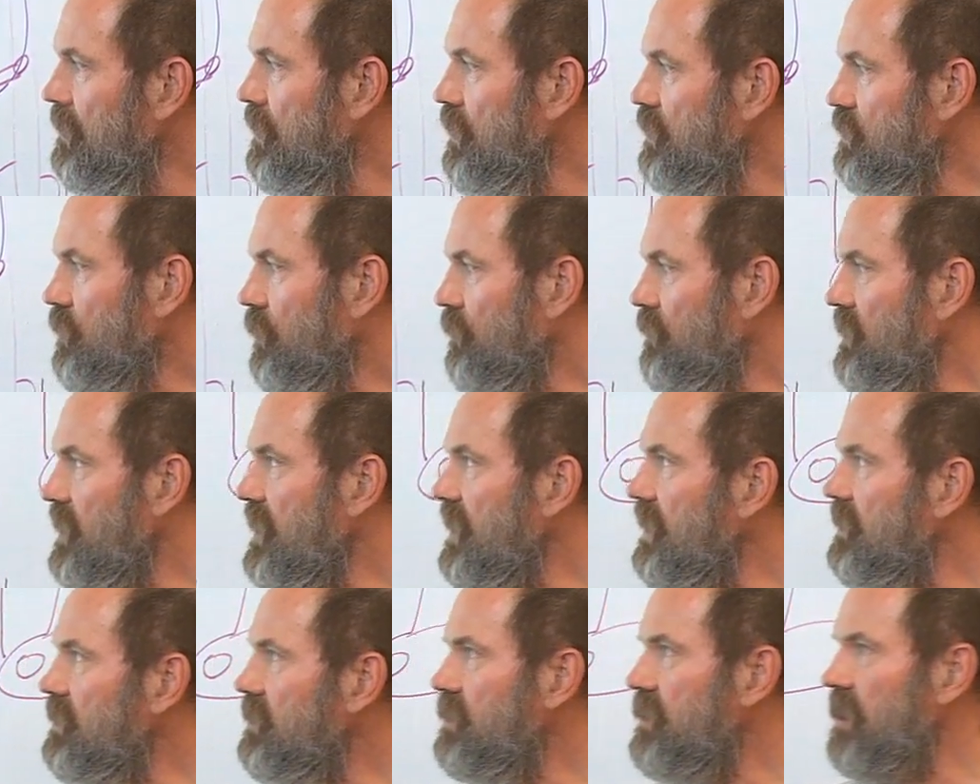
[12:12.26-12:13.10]
So
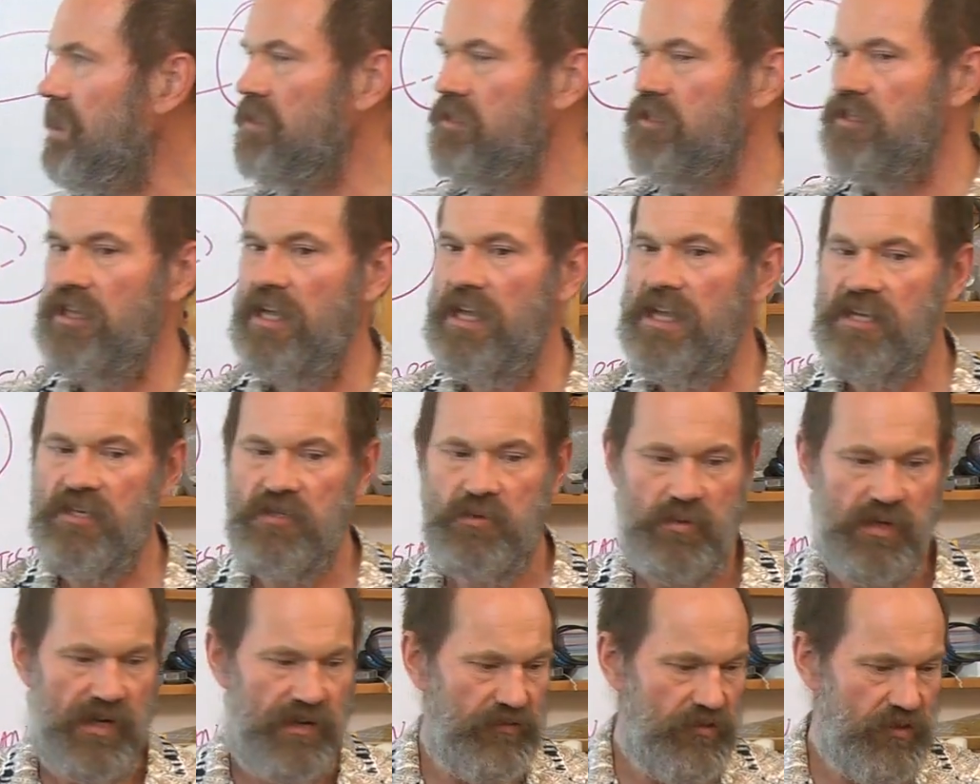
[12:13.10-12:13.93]
these 6 things,
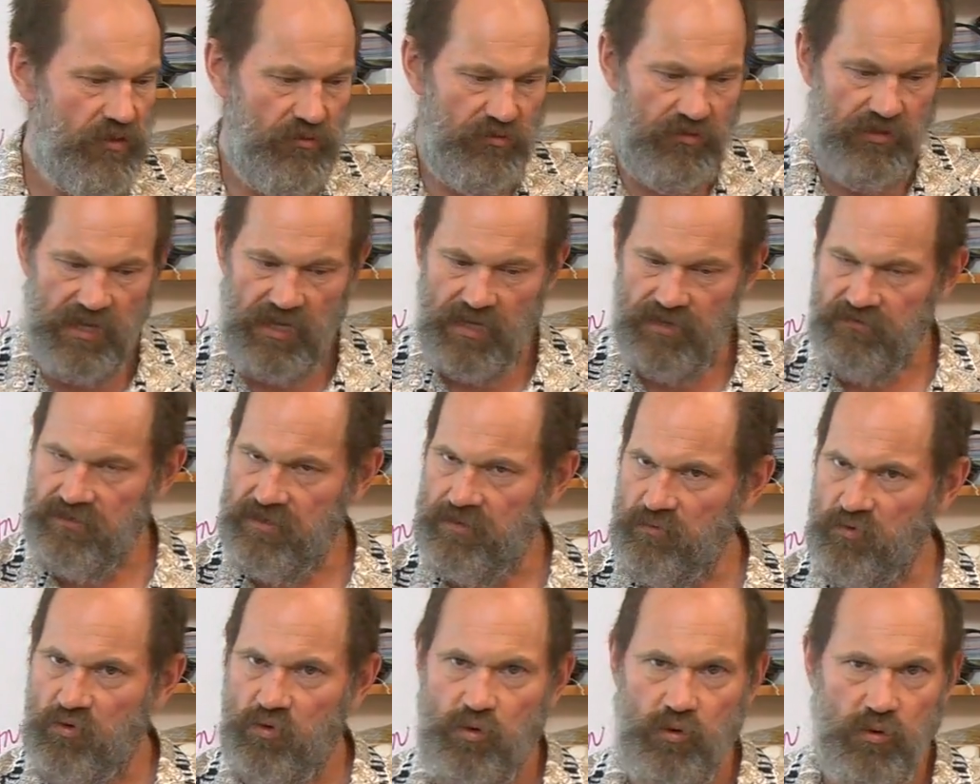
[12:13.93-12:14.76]
whenever you think of
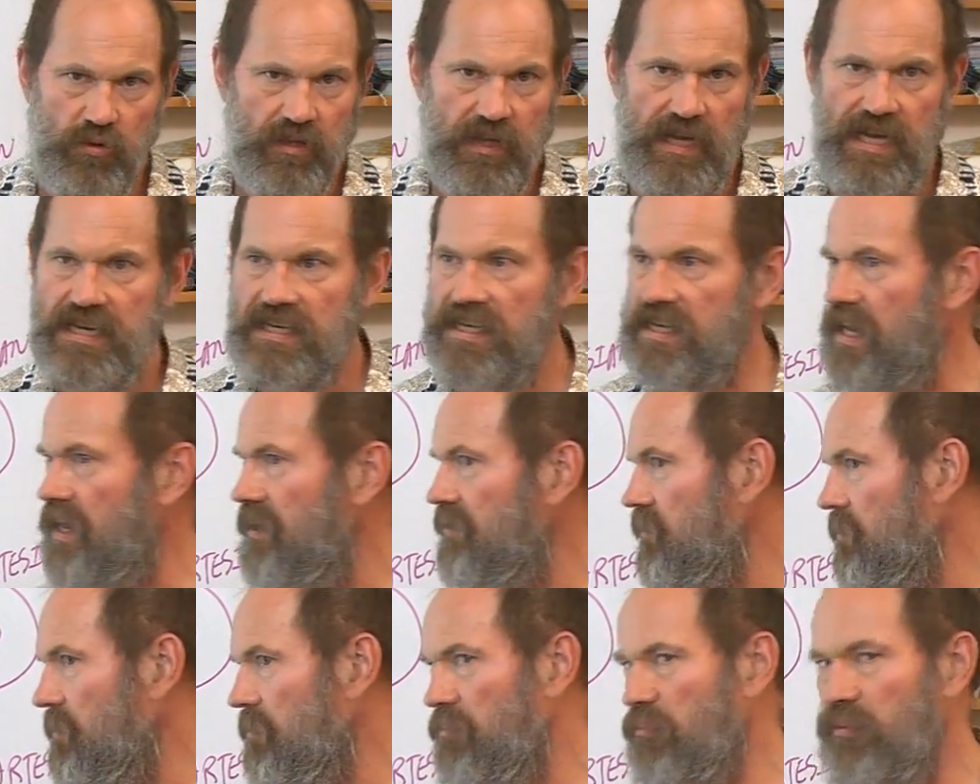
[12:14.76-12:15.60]
some cool idea and
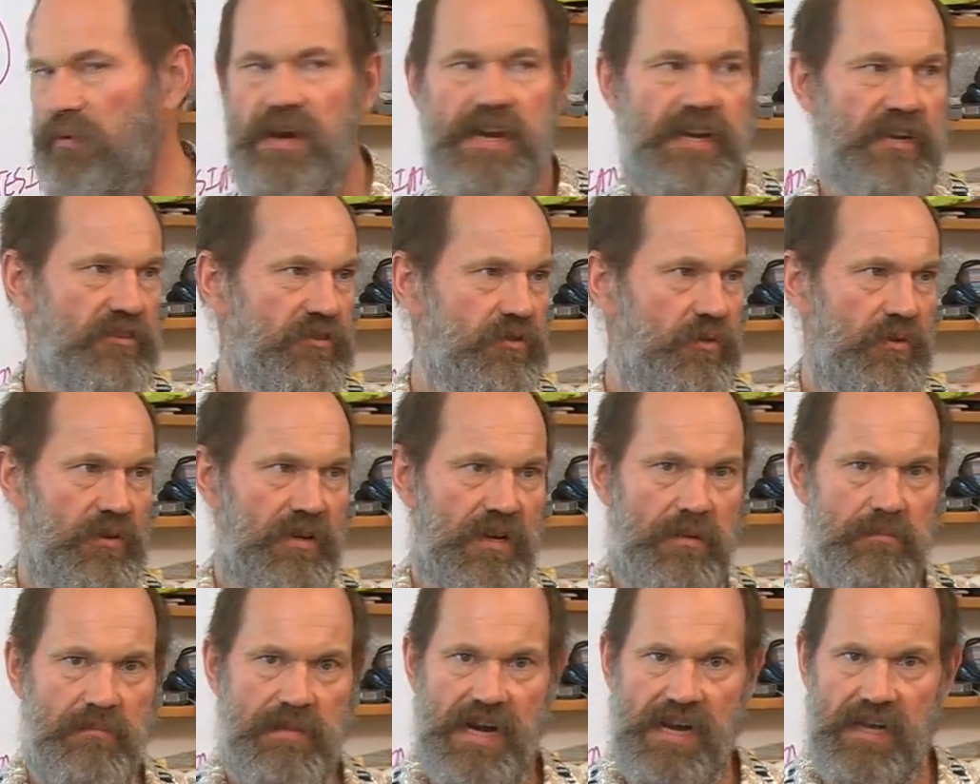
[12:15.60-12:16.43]
your brain is going
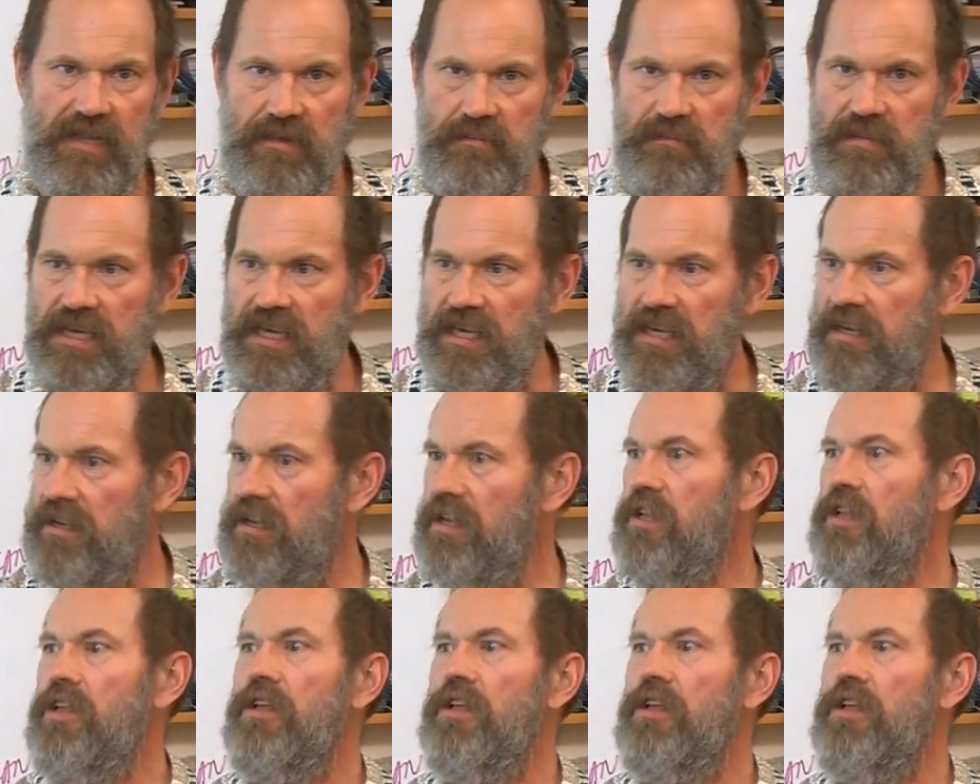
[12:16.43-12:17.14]
a mile a minute,